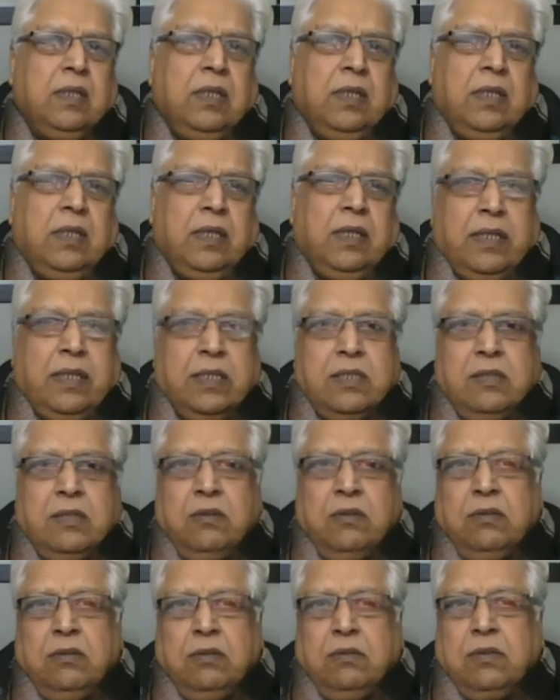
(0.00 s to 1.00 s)
Let us
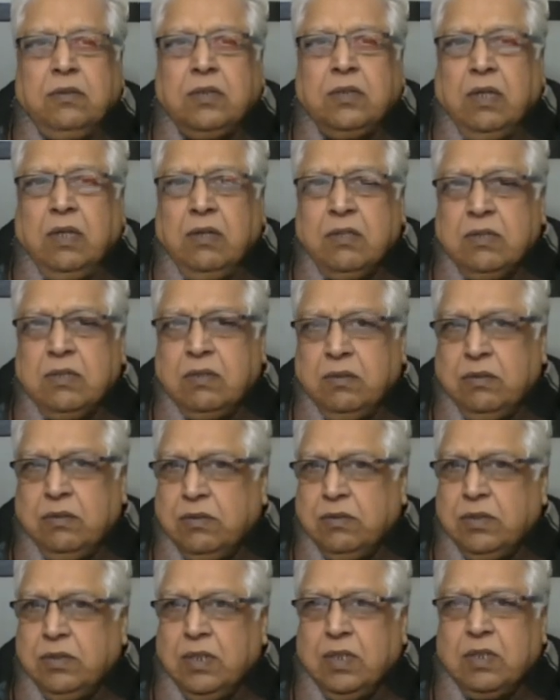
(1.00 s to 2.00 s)
go to the
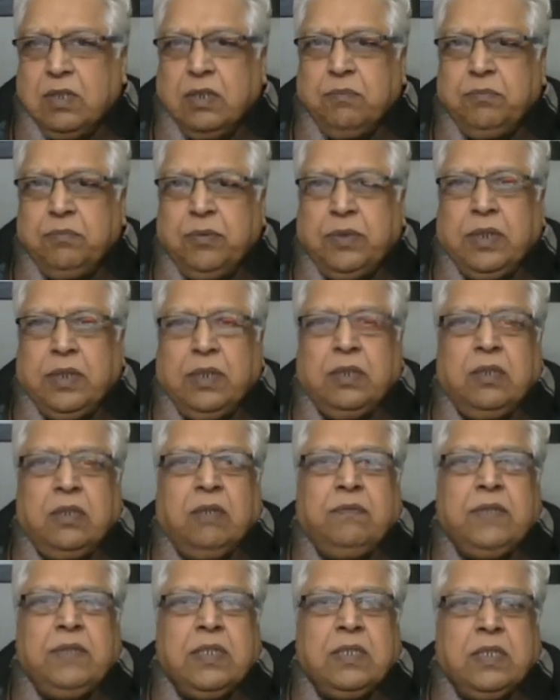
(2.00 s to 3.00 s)
constitutional component
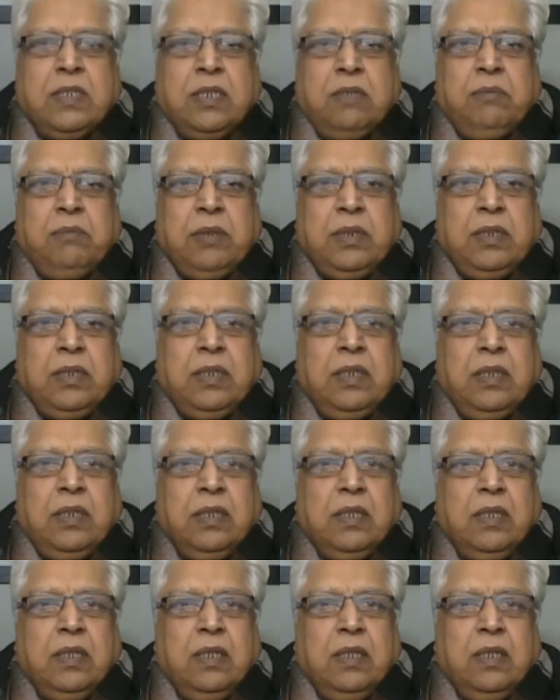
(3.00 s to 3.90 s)
of this remedy.